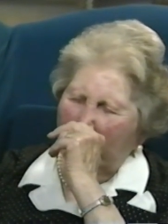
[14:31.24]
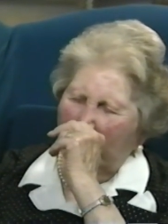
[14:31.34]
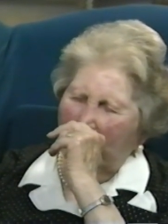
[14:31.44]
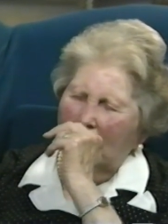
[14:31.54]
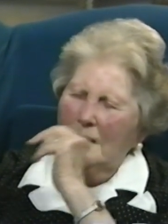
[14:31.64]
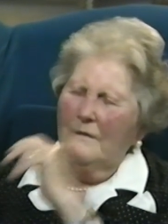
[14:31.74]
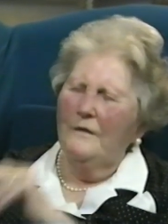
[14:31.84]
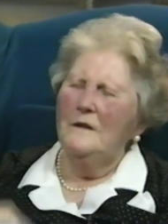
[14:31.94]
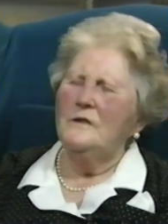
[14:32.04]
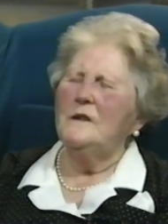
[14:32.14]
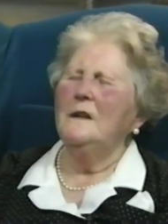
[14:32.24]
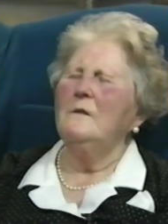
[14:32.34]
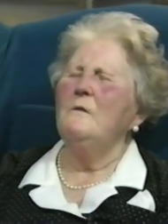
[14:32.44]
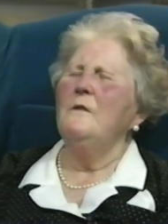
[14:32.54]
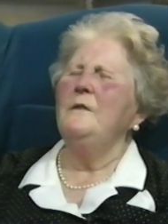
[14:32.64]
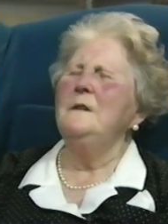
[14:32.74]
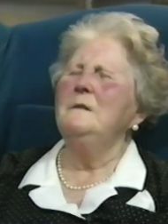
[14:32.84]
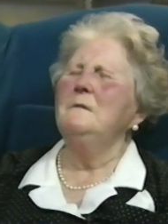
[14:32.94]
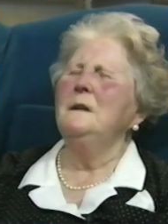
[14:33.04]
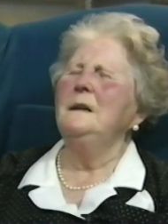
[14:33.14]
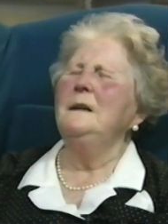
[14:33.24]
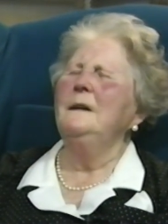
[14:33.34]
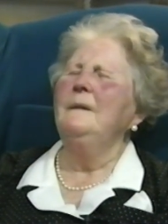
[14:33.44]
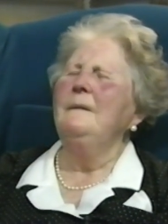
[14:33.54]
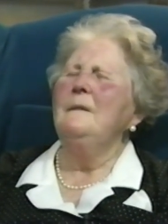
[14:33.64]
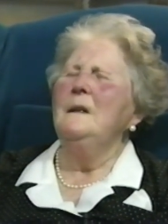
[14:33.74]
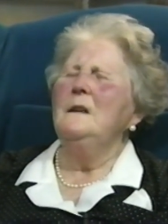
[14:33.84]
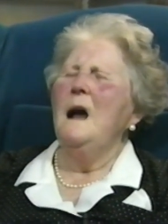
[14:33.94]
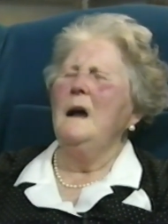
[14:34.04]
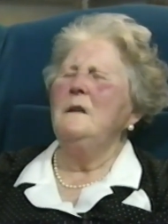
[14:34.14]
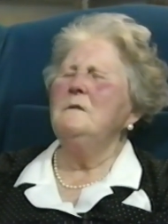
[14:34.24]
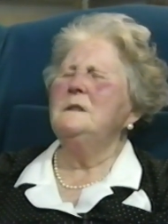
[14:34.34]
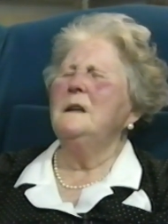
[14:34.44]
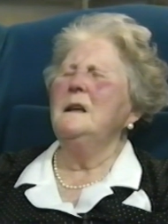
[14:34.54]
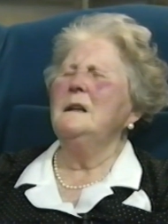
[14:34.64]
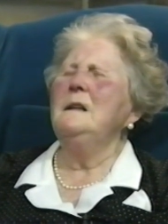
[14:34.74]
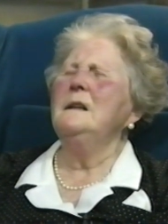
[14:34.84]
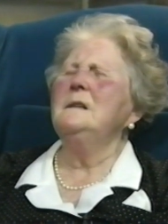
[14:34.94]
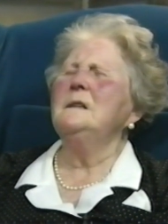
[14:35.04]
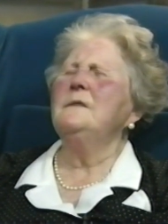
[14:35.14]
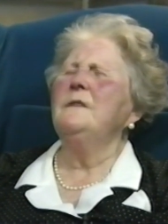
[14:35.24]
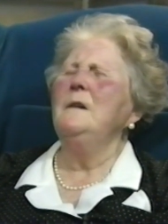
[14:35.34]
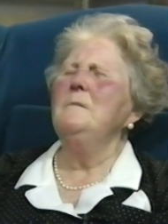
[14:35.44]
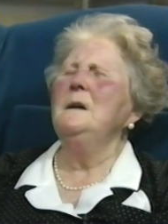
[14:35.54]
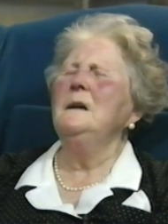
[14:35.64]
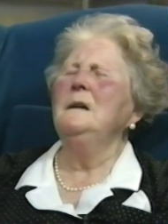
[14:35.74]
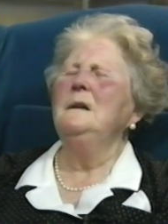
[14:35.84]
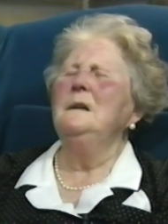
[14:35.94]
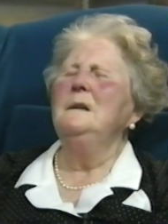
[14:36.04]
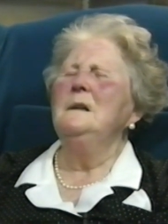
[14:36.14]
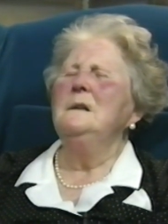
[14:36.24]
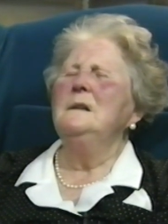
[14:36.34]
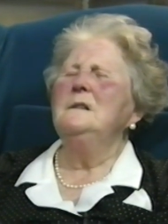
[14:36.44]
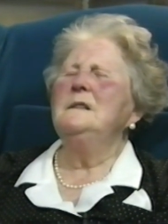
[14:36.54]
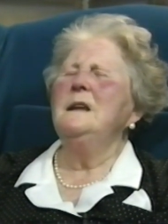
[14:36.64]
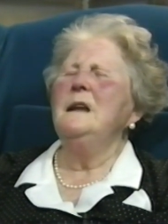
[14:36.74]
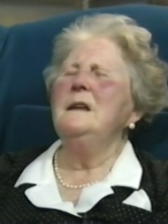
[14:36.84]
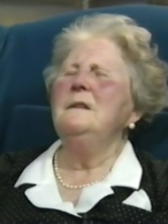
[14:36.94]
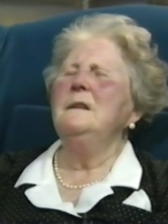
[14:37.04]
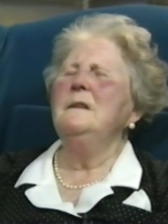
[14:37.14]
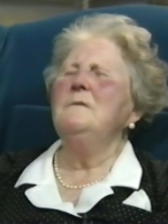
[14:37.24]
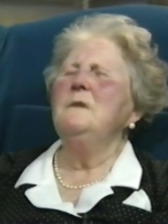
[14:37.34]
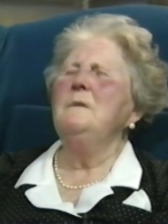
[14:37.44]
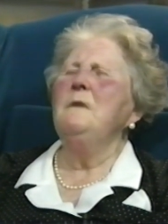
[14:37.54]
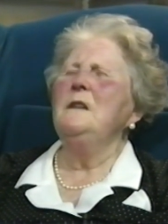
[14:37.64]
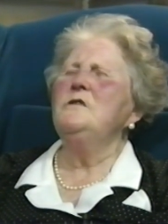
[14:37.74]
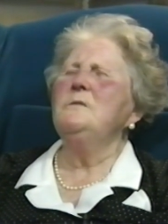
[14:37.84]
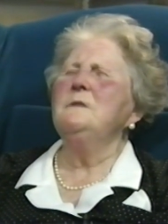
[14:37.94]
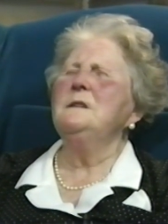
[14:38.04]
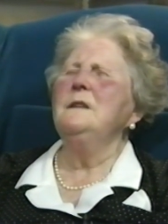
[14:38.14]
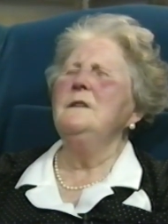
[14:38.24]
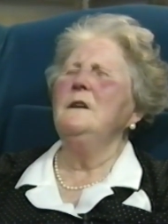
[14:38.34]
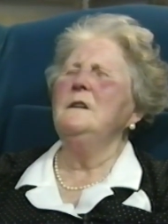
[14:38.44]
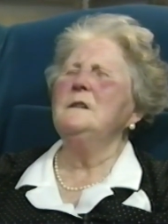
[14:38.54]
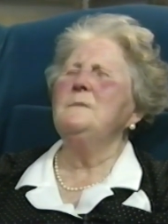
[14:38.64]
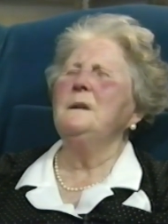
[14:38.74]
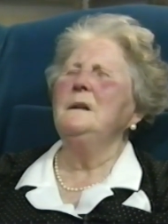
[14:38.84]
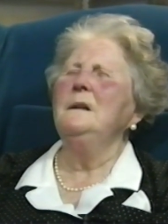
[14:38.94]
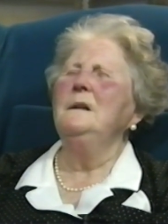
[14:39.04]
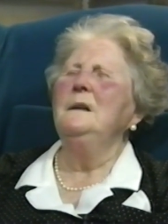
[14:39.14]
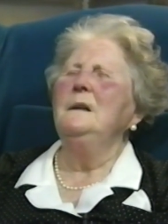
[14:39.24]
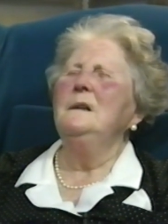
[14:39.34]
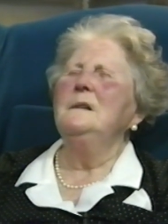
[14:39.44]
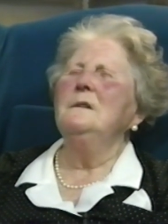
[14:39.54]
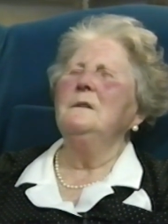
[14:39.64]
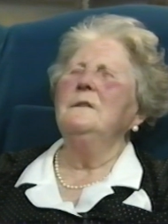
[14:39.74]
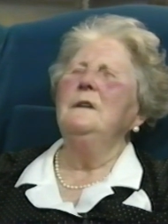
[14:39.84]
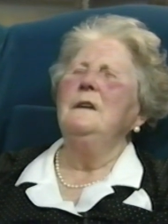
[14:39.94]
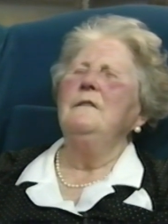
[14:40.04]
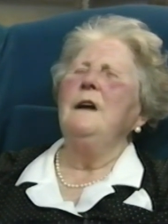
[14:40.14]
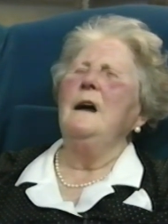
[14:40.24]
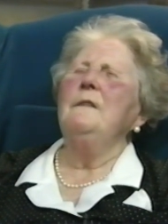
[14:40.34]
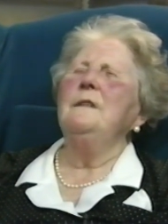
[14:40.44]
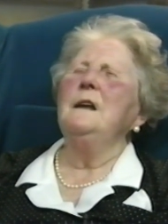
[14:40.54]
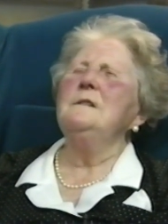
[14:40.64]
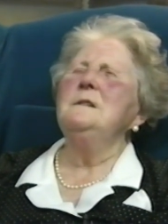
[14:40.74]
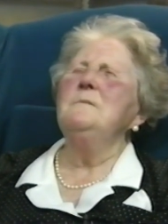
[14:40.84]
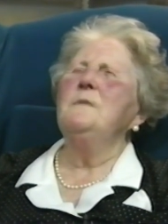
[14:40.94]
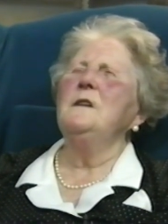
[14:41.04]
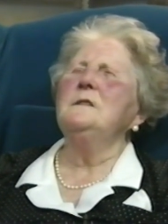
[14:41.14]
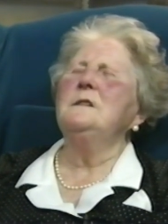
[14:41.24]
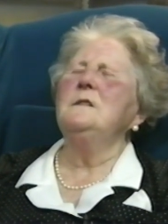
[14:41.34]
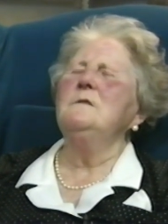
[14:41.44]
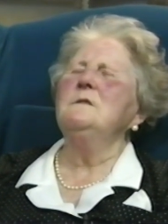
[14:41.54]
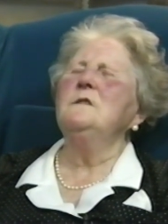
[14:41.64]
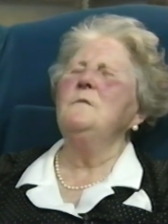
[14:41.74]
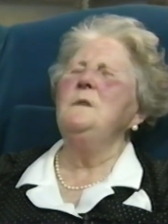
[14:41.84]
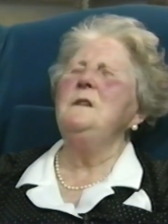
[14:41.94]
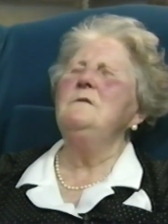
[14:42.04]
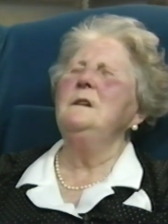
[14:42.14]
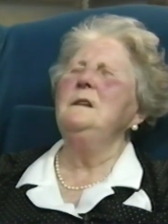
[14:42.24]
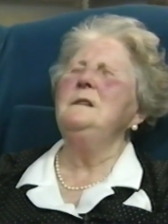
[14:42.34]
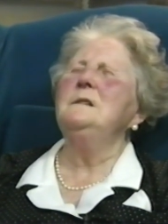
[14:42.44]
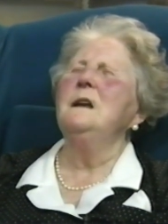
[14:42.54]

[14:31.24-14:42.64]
I think, finished her off in a way. I used to get letters from her saying, when she was in the hospital, sort of 5,000 prostitutes have been released,